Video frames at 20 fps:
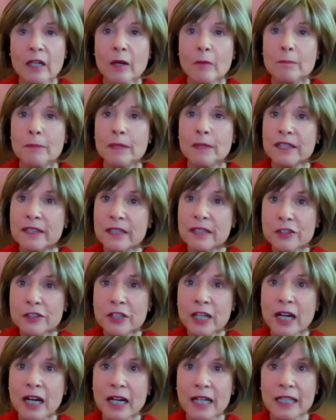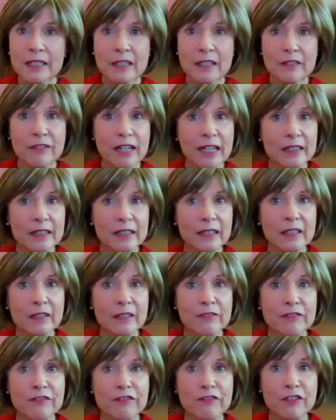But this kind of handling
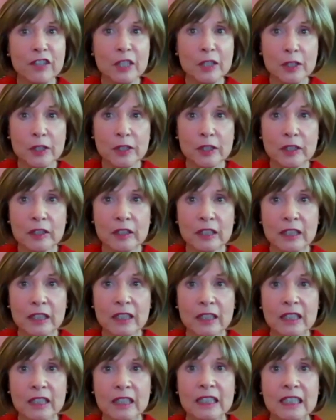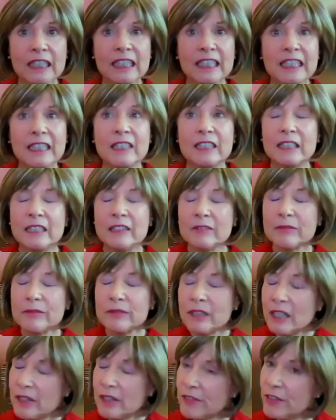fear,
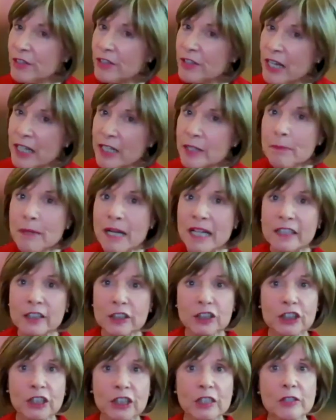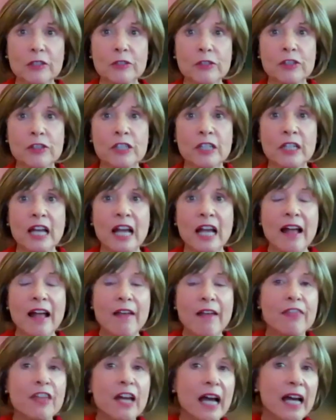the databank shows
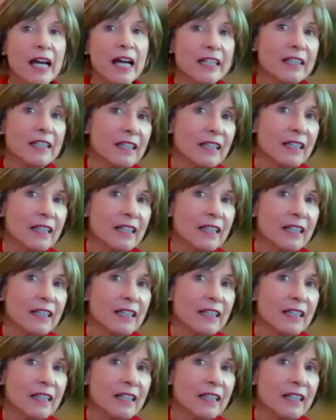that